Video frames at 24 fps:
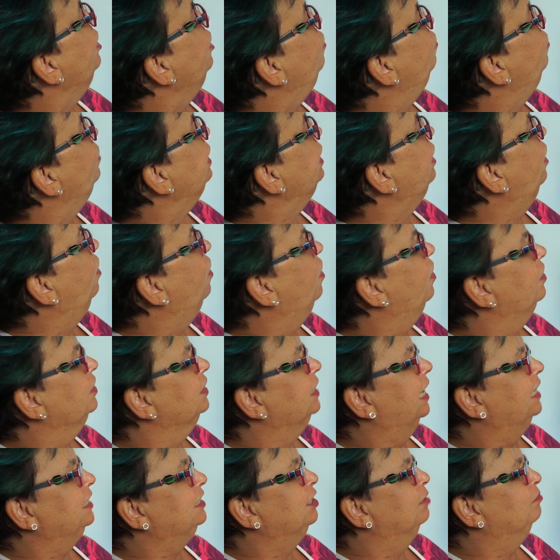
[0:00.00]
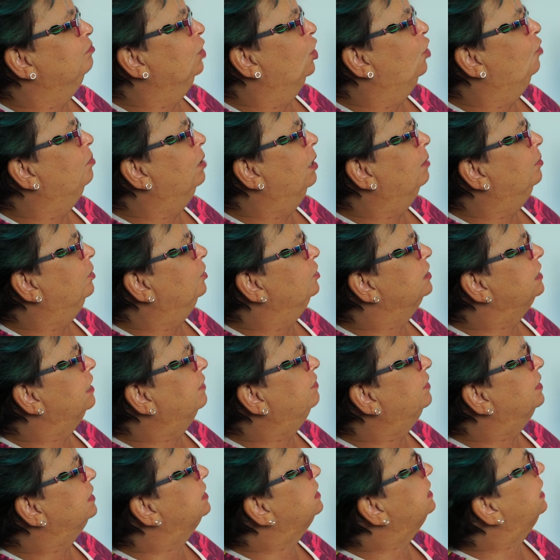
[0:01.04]
We all like to blow bubbles at
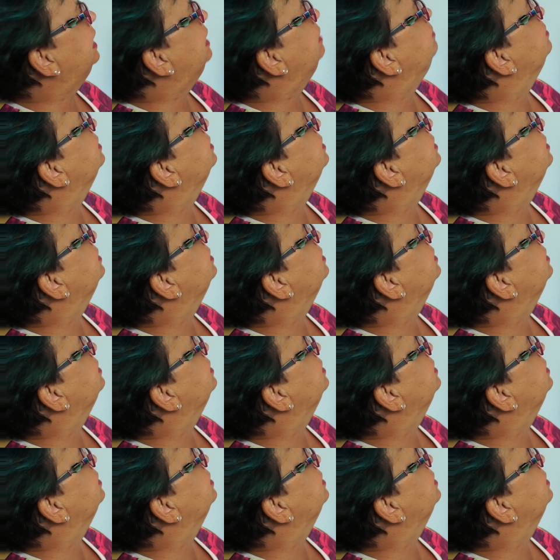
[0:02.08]
the same